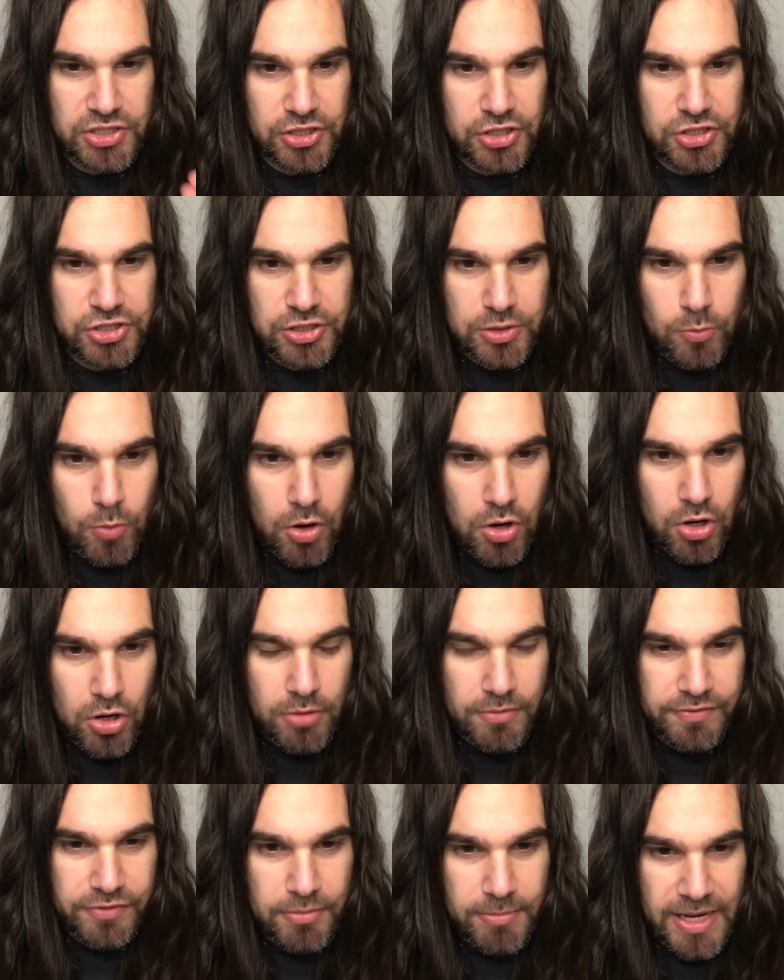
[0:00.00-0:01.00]
because you want
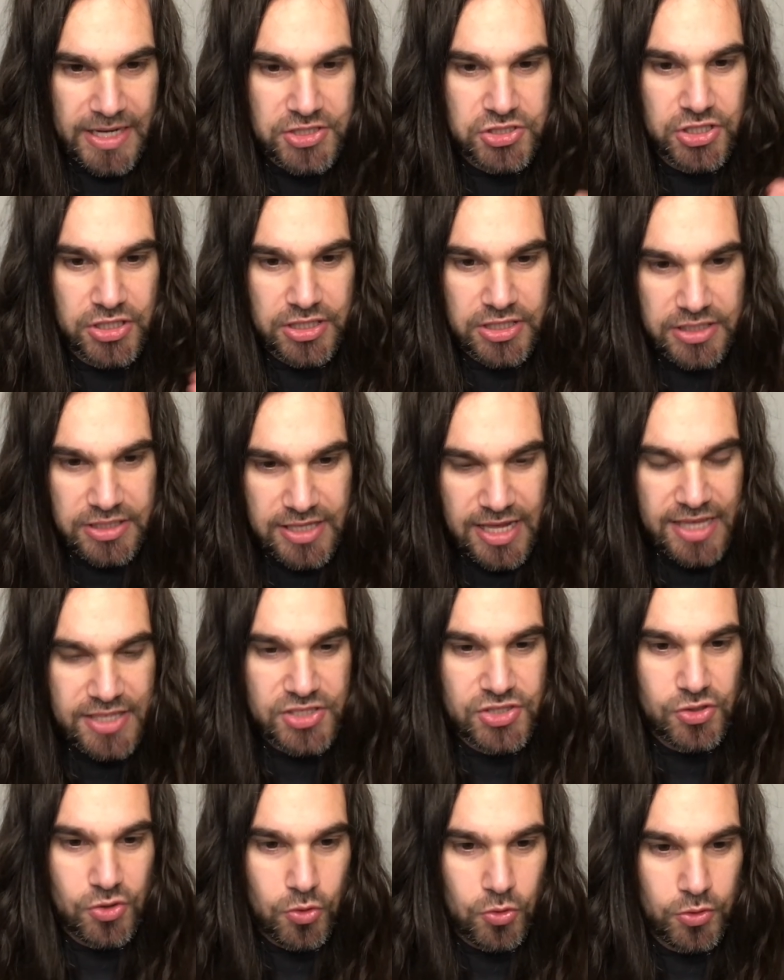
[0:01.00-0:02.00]
confirmation,
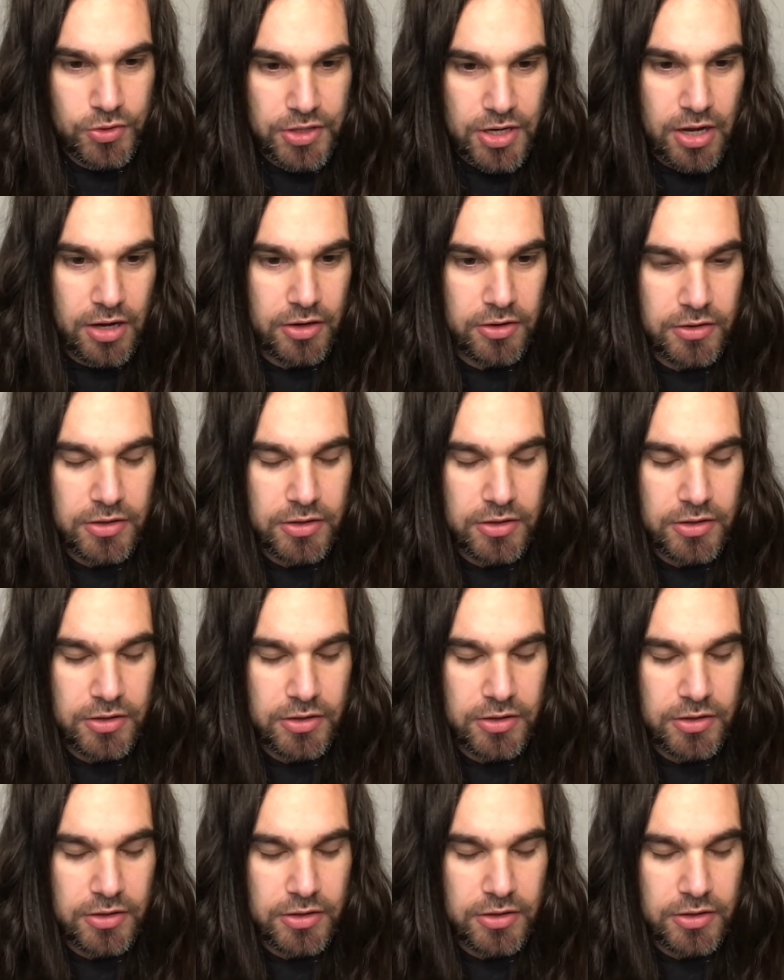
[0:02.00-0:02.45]
yes or no.